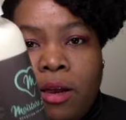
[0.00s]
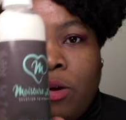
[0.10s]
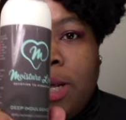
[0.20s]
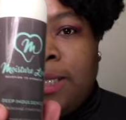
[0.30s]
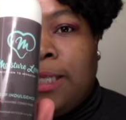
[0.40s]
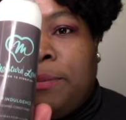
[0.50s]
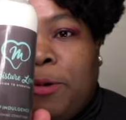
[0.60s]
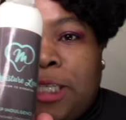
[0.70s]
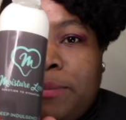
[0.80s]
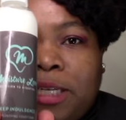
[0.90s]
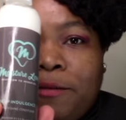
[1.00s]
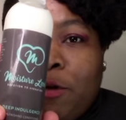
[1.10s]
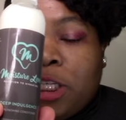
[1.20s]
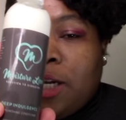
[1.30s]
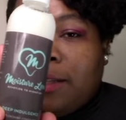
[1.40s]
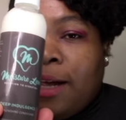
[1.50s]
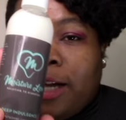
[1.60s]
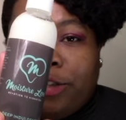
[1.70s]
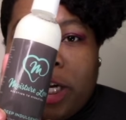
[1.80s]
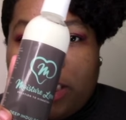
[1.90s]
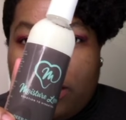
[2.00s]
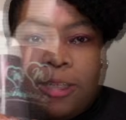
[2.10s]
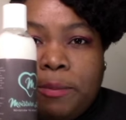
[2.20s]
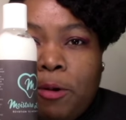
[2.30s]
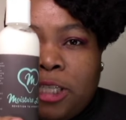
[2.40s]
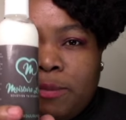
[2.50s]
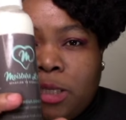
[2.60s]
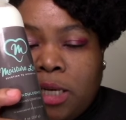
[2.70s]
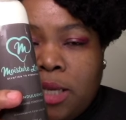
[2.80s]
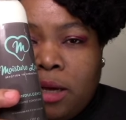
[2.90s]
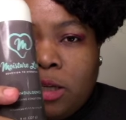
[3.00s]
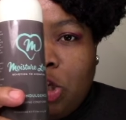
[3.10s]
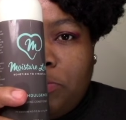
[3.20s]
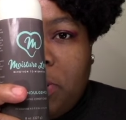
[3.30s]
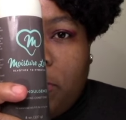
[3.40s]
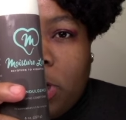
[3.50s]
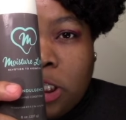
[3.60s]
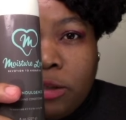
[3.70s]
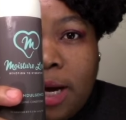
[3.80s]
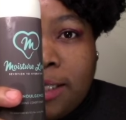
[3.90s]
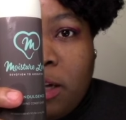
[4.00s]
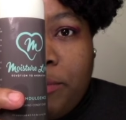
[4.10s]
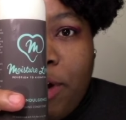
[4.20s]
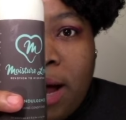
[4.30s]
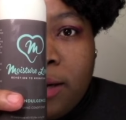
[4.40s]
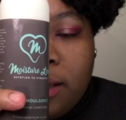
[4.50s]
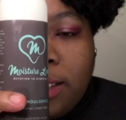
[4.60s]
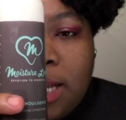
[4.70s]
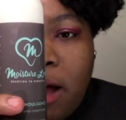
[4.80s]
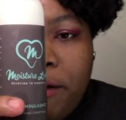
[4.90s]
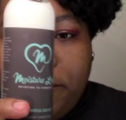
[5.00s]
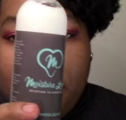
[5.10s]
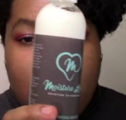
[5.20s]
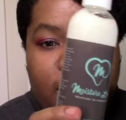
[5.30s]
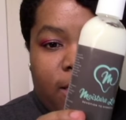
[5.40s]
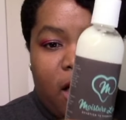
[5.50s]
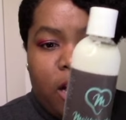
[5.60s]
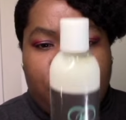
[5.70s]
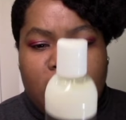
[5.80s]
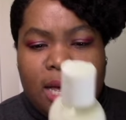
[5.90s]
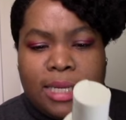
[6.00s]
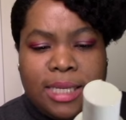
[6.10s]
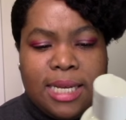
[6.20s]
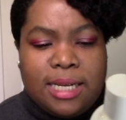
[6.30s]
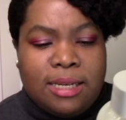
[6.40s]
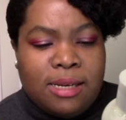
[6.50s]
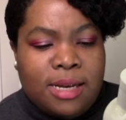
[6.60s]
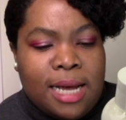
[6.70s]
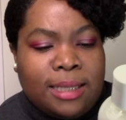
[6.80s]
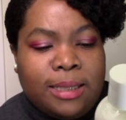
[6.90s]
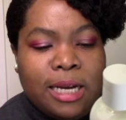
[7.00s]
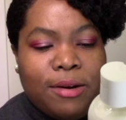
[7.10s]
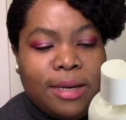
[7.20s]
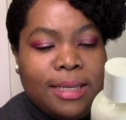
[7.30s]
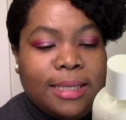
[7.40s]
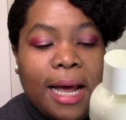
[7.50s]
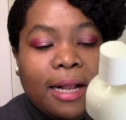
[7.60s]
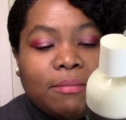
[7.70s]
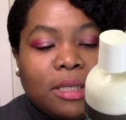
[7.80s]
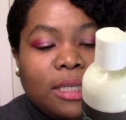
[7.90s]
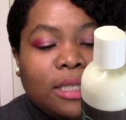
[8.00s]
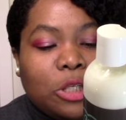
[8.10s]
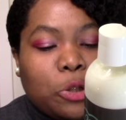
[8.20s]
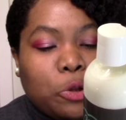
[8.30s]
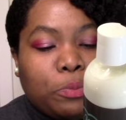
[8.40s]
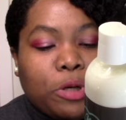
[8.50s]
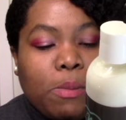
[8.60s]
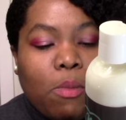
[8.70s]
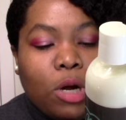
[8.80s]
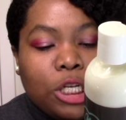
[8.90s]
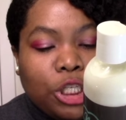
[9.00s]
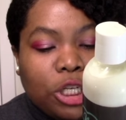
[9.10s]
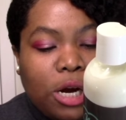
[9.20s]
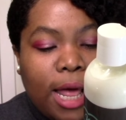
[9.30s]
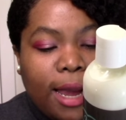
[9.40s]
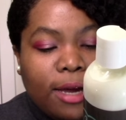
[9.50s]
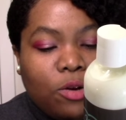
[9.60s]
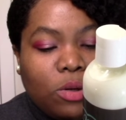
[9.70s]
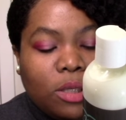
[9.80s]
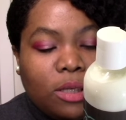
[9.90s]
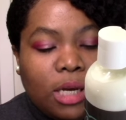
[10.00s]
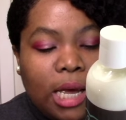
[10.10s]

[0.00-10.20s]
you know, this is supposed to be devotion to hydration. It's supposed to be just like a super moisturizing brand and stuff. The ingredients didn't necessarily tell me super moisture. Like I don't,